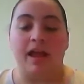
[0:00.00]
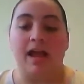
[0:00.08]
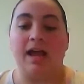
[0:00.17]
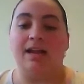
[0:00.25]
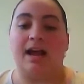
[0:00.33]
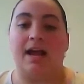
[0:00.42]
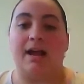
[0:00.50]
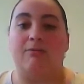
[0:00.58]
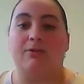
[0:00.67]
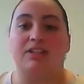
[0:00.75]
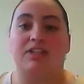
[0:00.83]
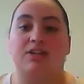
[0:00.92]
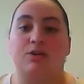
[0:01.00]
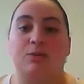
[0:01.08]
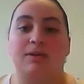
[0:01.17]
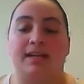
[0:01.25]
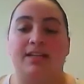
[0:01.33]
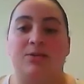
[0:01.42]
and I will see you
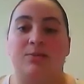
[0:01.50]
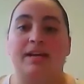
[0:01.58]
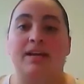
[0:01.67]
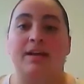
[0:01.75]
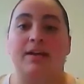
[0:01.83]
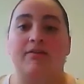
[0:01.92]
next week